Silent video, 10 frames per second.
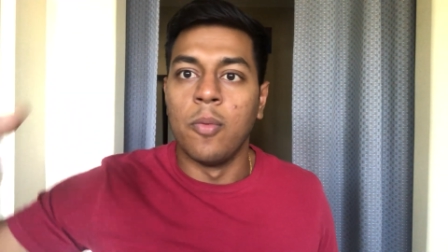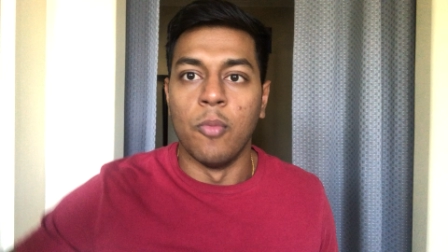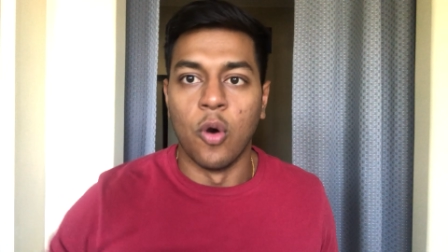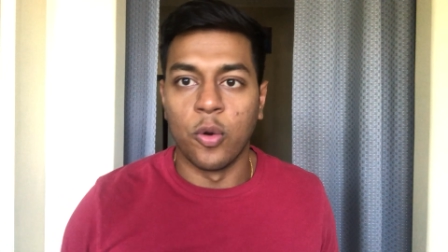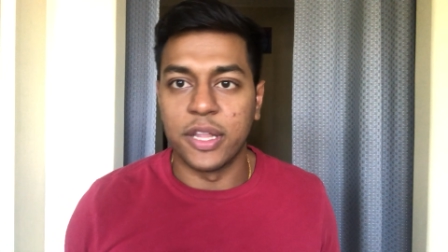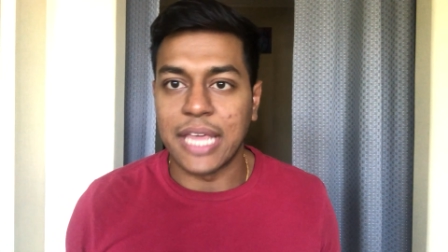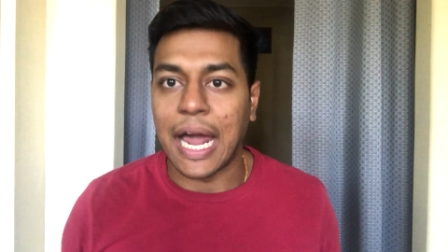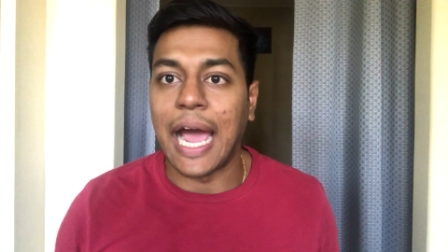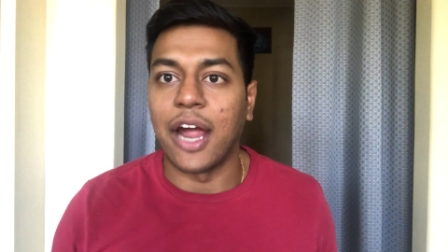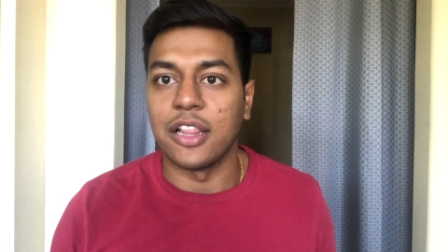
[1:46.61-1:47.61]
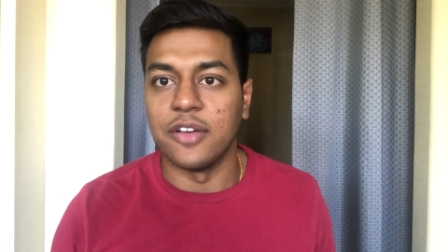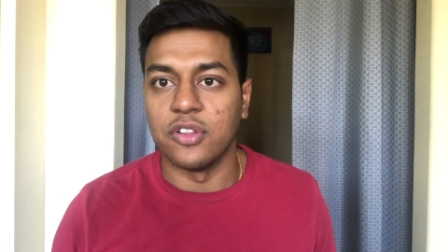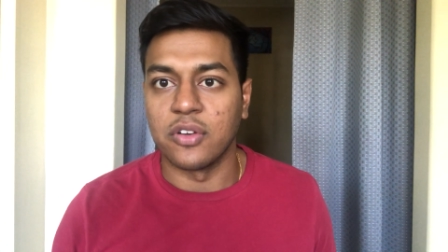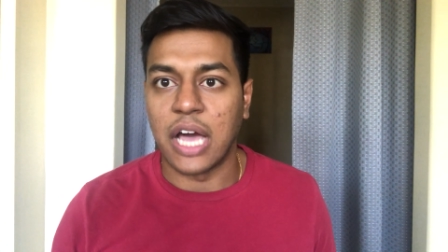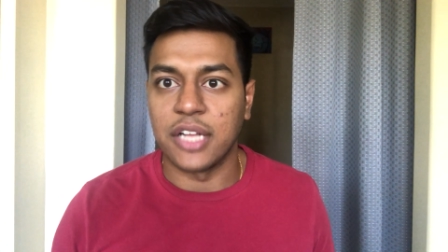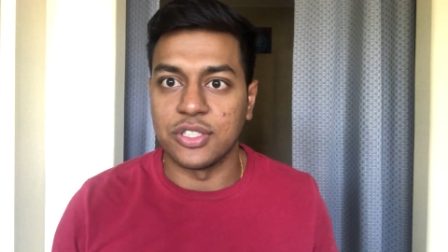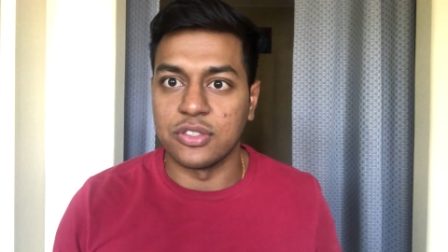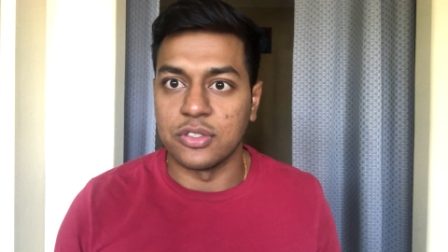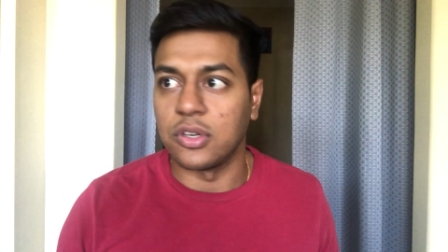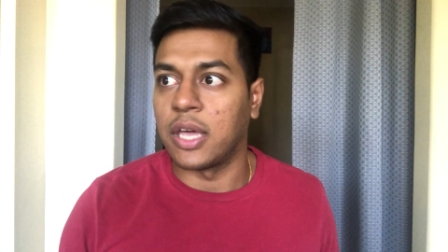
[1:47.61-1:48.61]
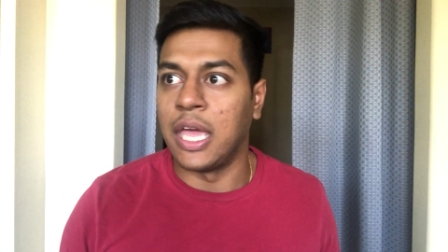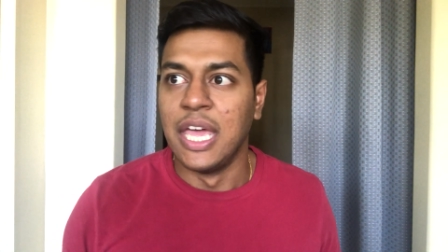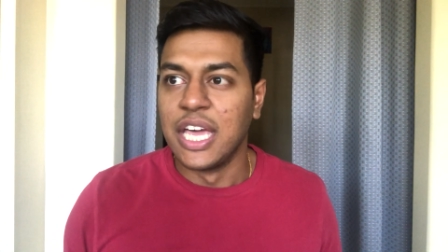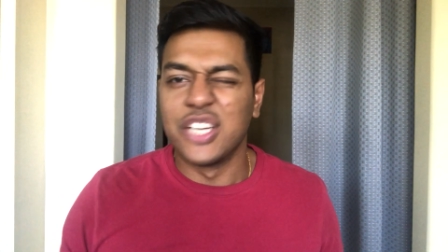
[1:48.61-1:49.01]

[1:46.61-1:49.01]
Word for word: more with that higher level of consciousness, okay?